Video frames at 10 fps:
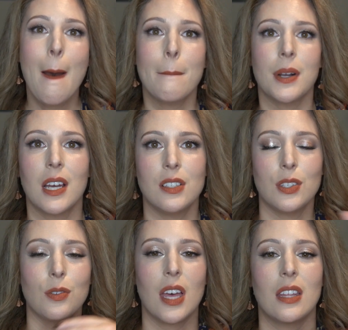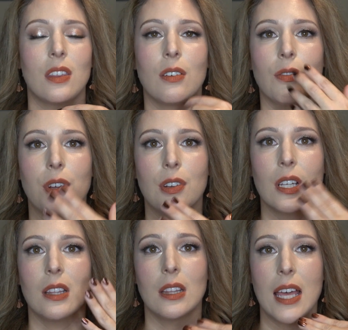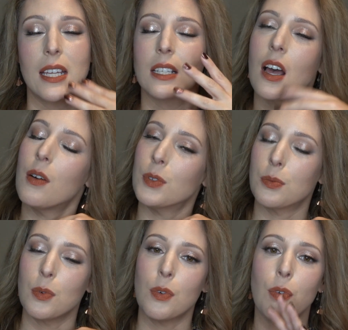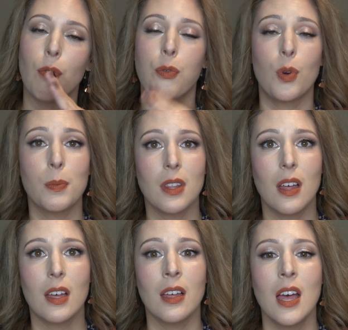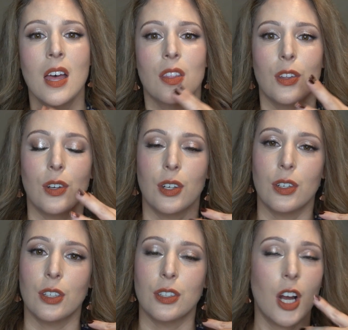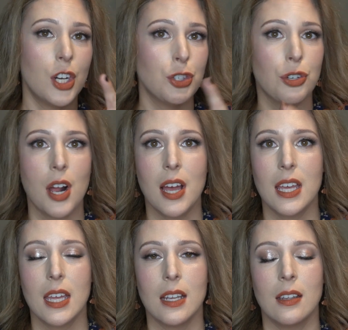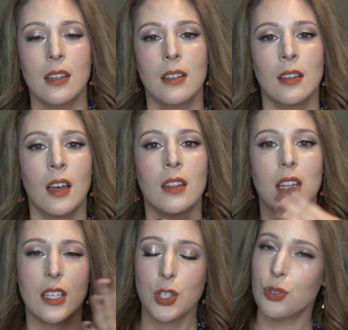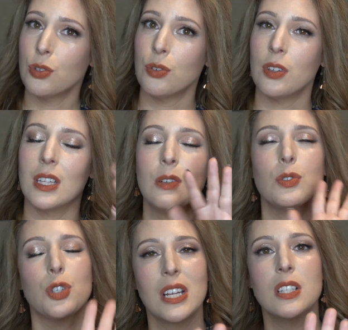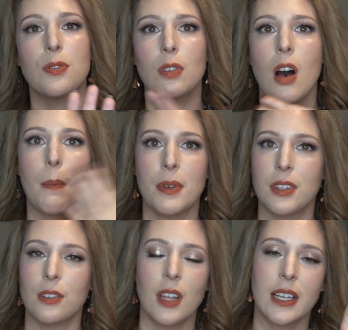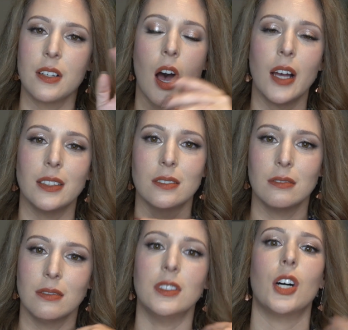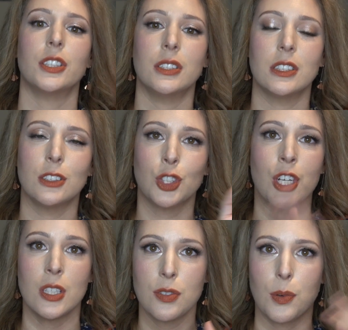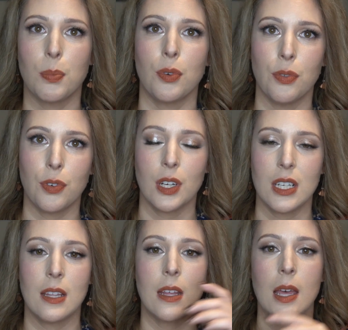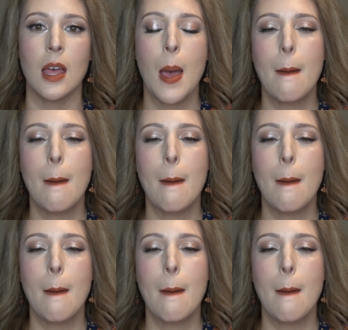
But I do like their very light, comfortable formula. They're non-drying. They don't transfer a lot, but they're like not transfer proof or anything.